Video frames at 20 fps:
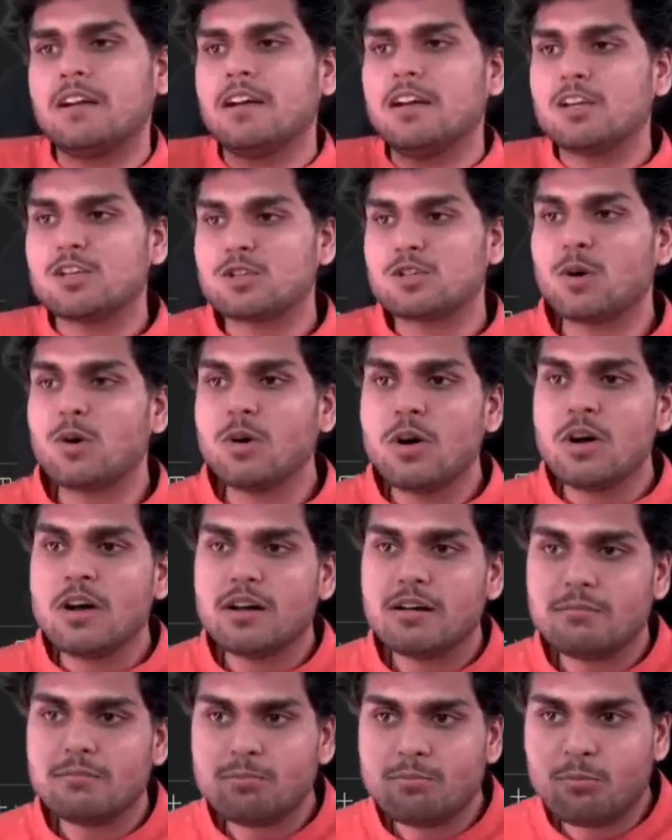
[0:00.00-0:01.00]
So
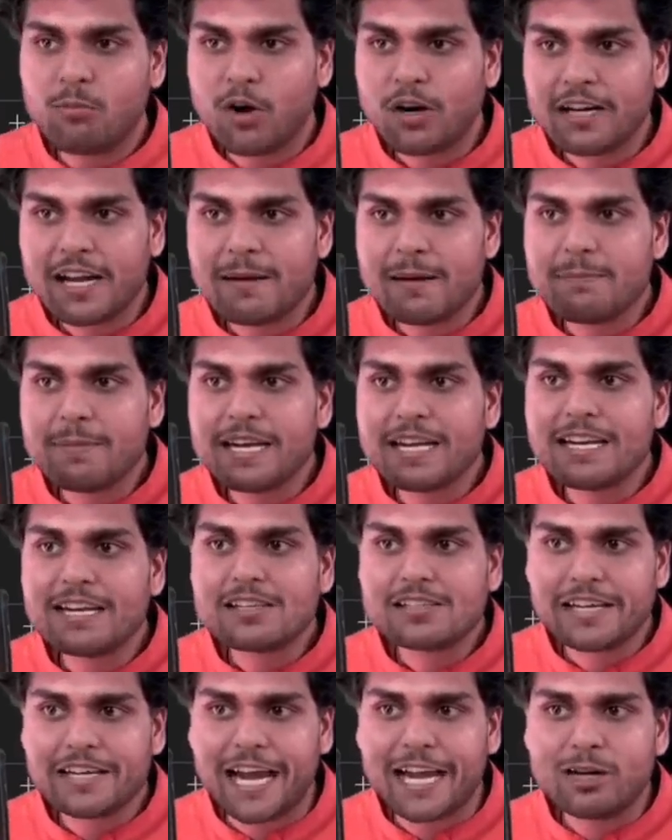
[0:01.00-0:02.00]
what I mean is
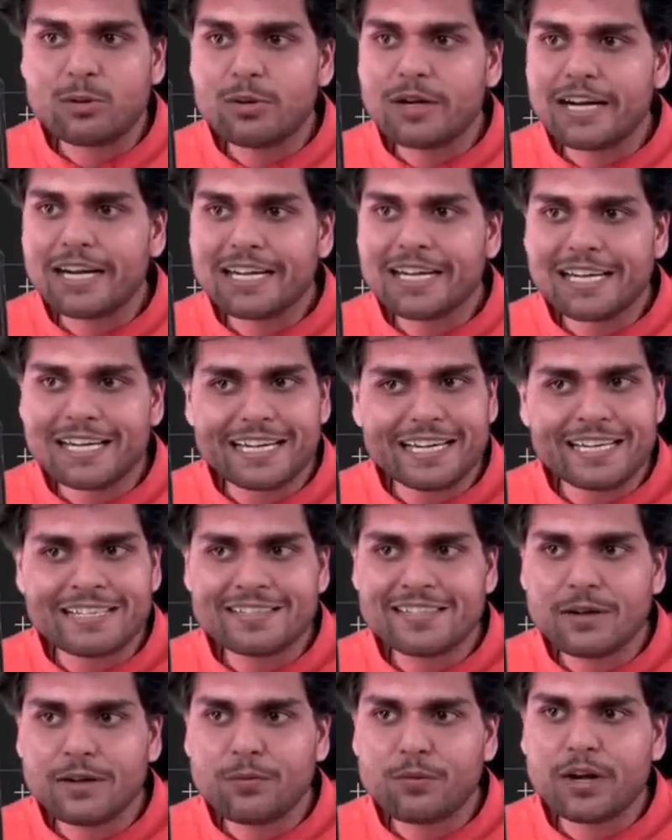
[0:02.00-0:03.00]
calculate is
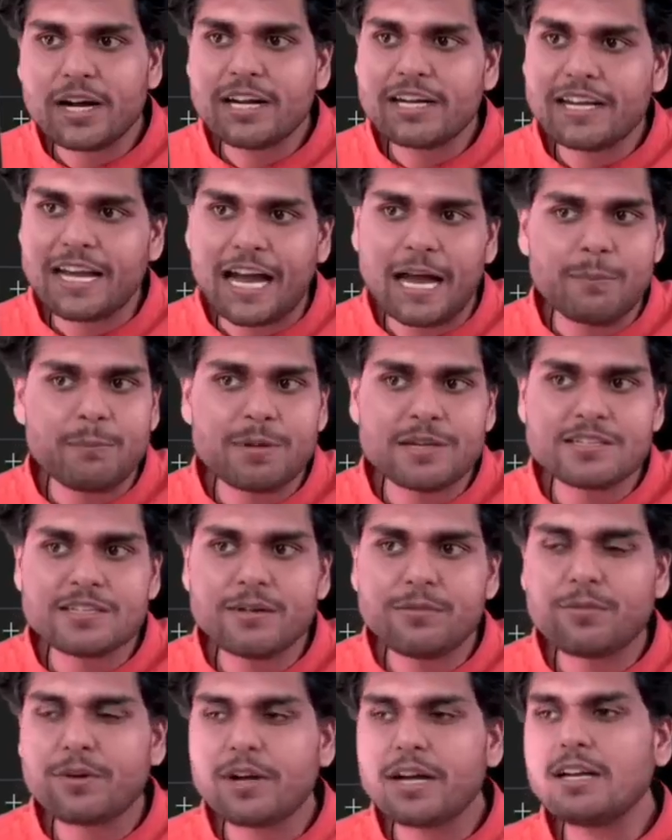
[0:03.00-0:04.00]
different, app is
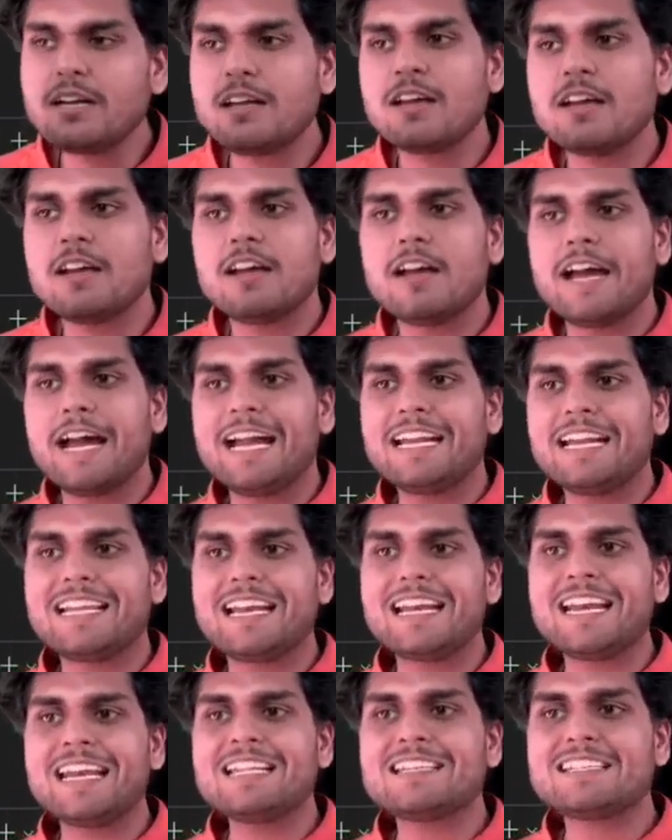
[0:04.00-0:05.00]
different, and then
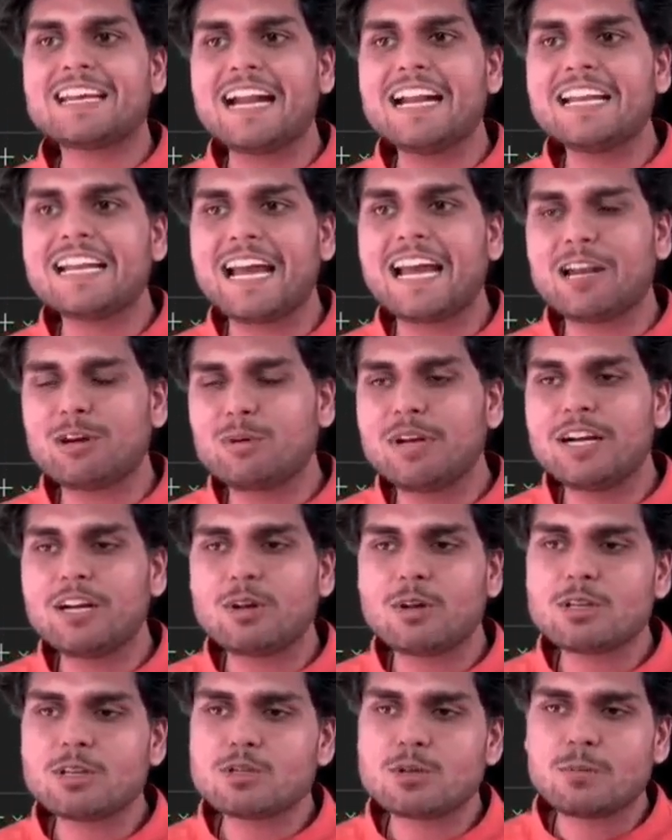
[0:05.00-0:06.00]
inside calculate
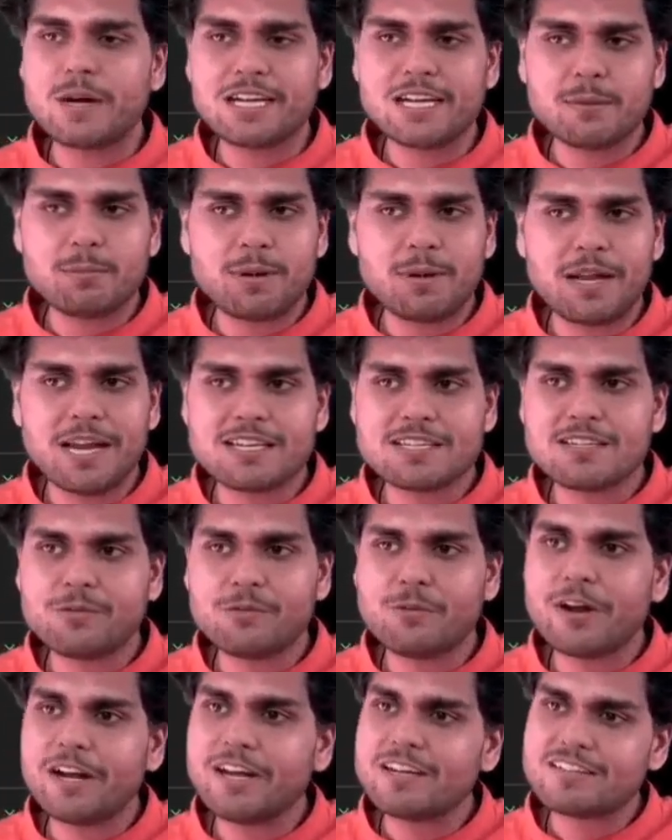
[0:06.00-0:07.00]
also multiply is
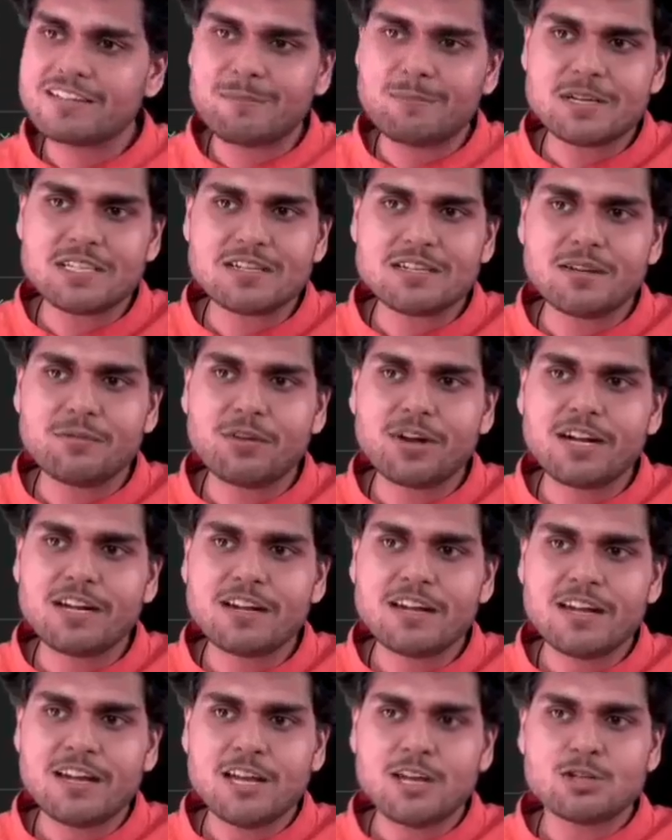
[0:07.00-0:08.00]
different, sum is different.
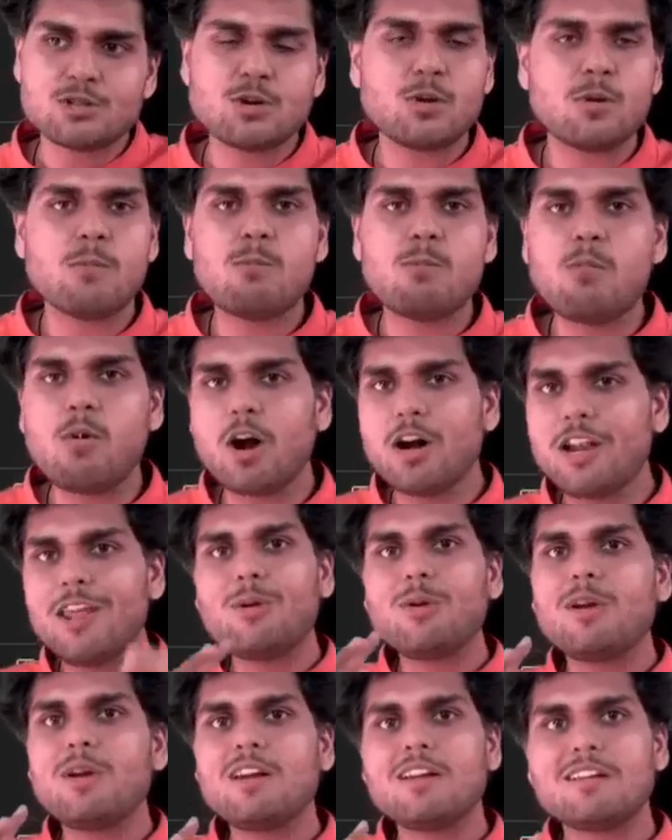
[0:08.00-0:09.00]
So
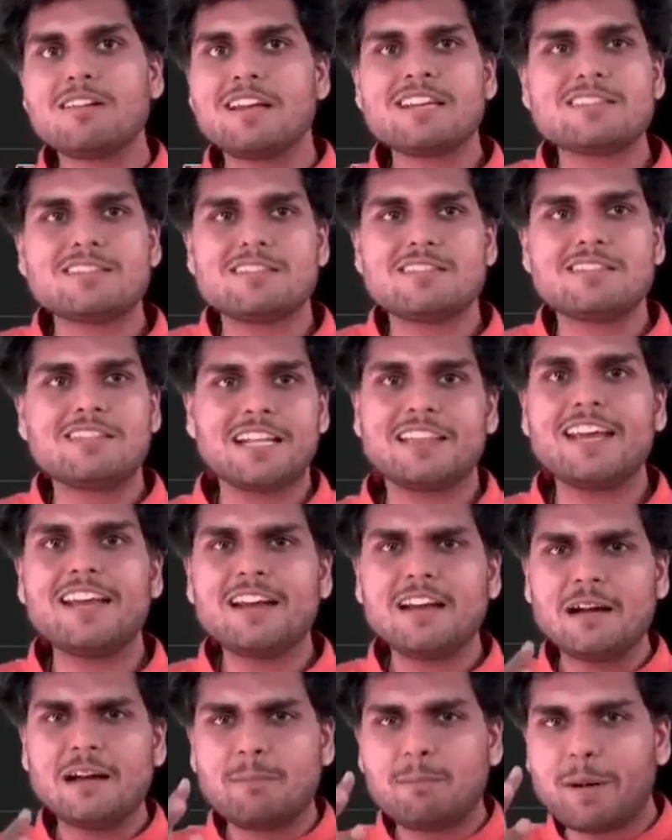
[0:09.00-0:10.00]
module is
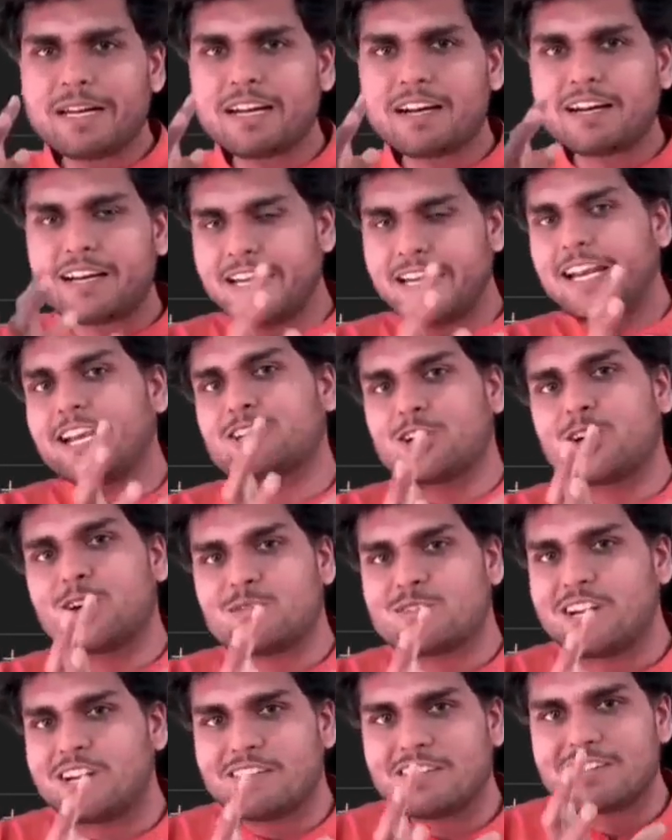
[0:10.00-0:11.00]
nothing but a collection of
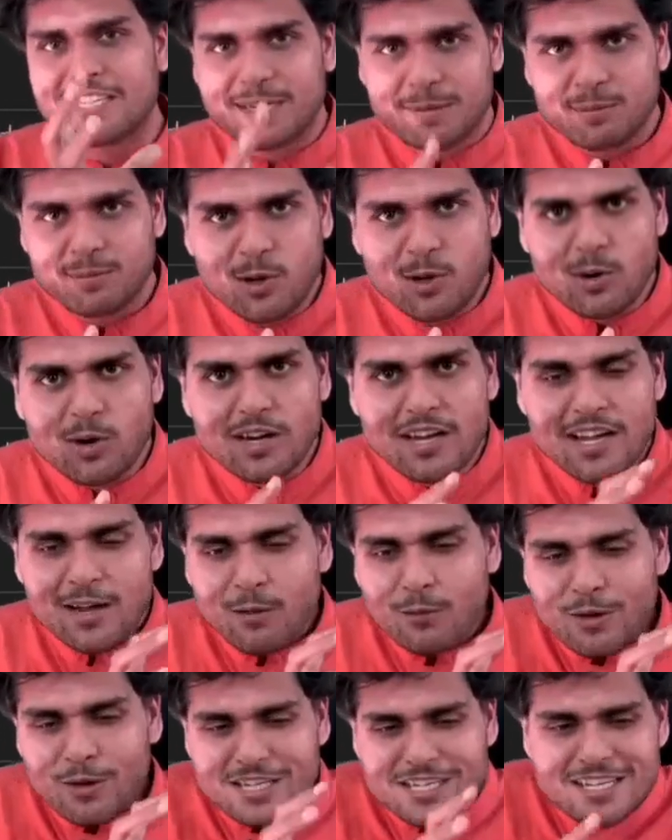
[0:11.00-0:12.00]
JavaScript code
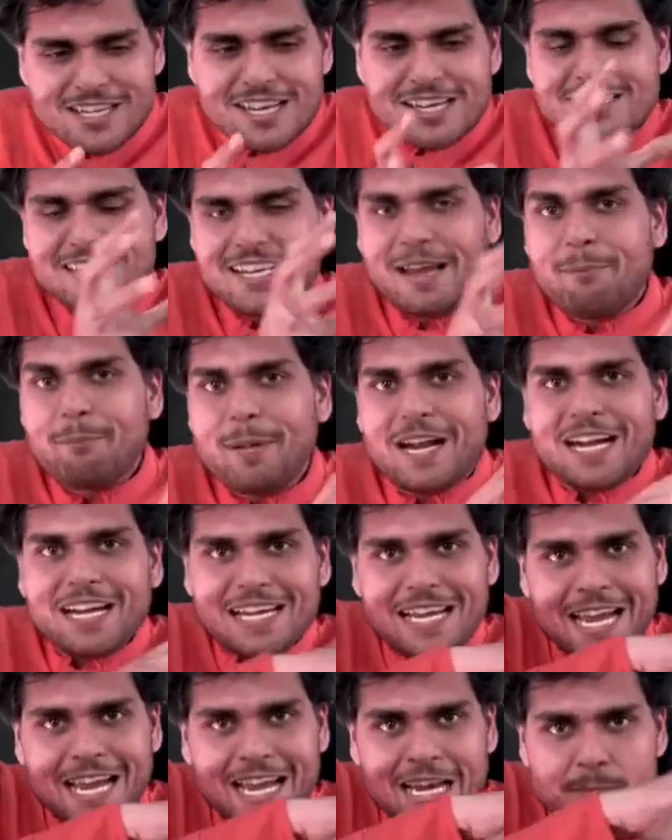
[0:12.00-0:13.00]
which is separate
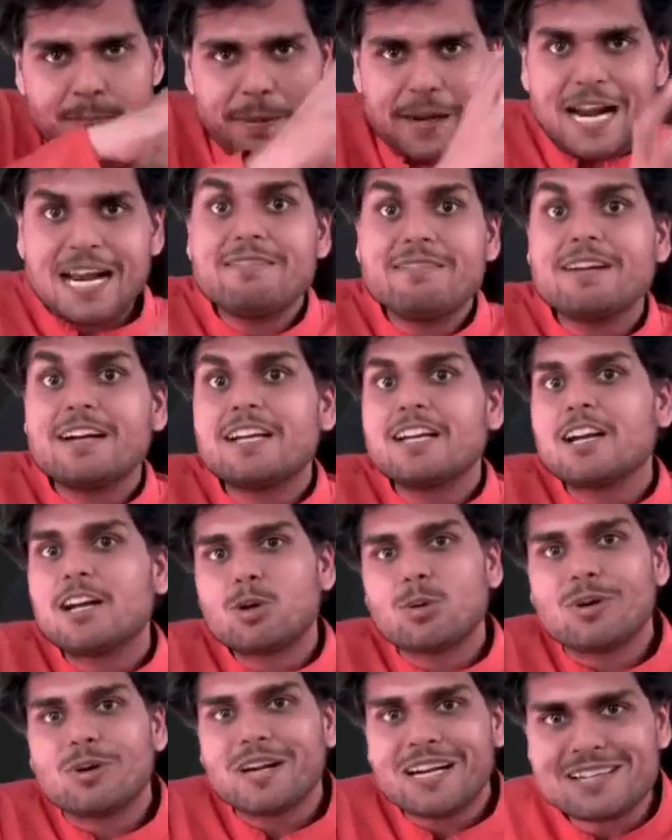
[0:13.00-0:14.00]
and private
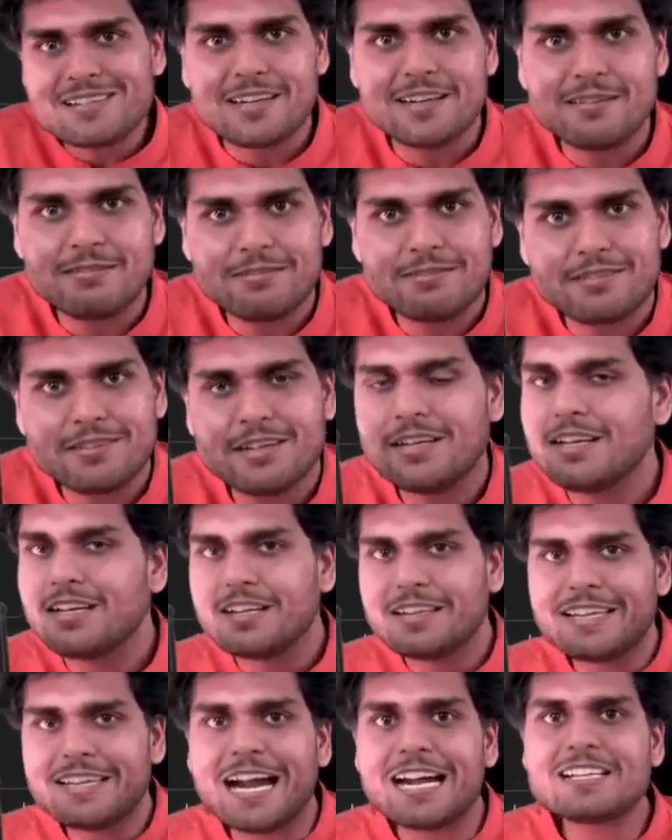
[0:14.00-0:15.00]
to itself.
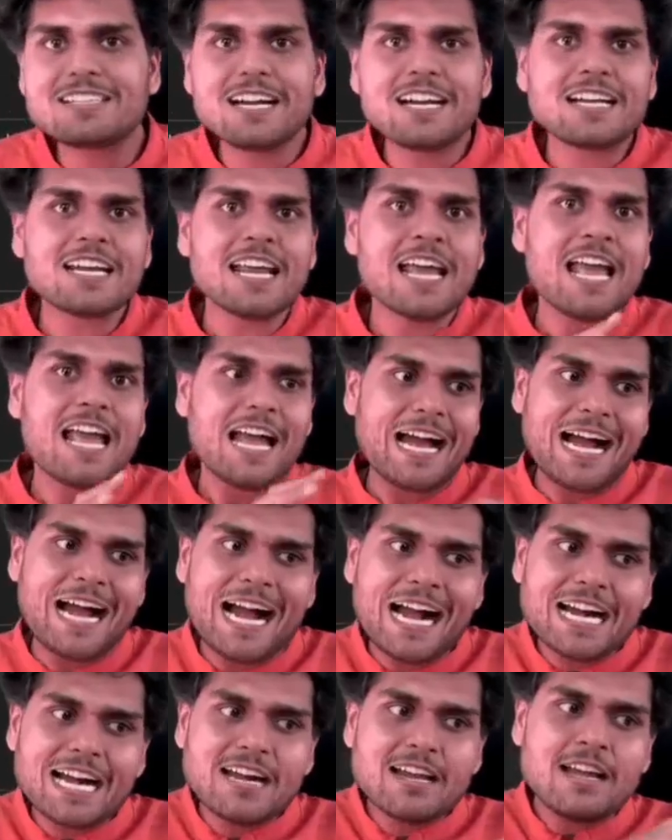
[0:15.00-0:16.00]
That's it.
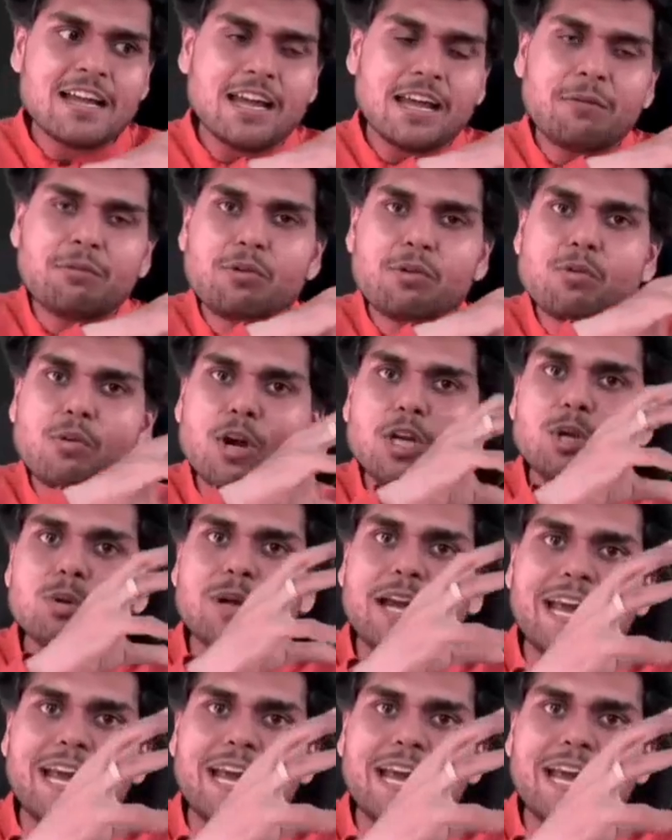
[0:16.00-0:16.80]
And if you want to